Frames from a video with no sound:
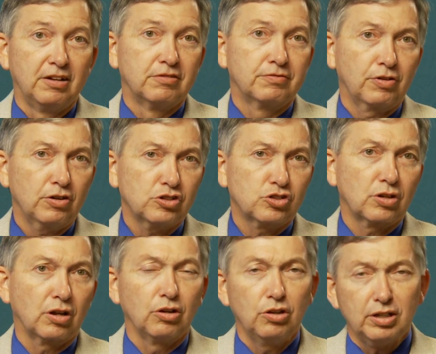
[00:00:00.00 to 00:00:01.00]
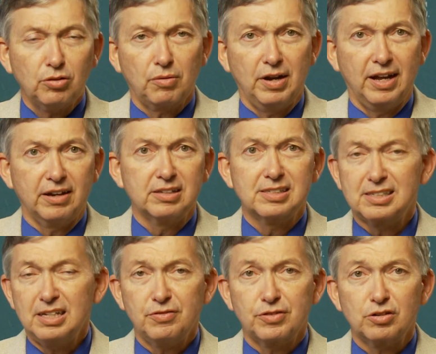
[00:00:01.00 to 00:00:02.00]
first look around and see
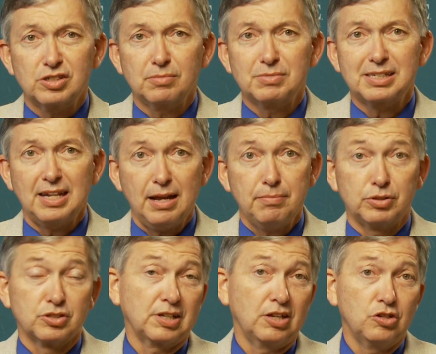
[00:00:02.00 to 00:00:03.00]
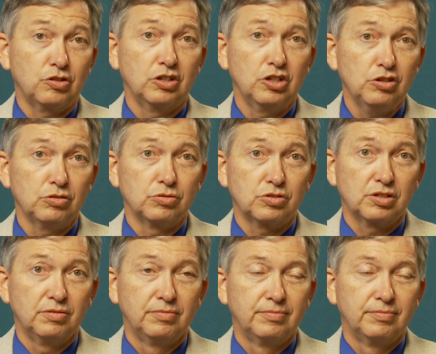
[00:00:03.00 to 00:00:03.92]
if there are some samples that you can use.